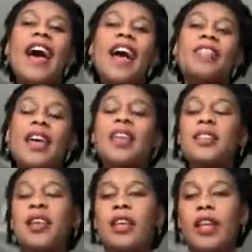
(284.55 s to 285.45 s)
And then
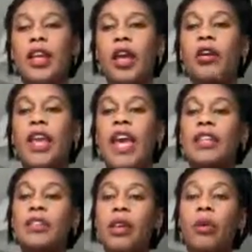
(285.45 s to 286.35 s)
it's kind of like, okay,
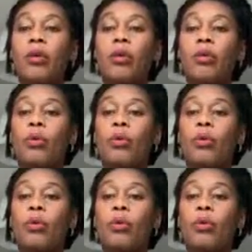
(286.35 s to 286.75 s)
so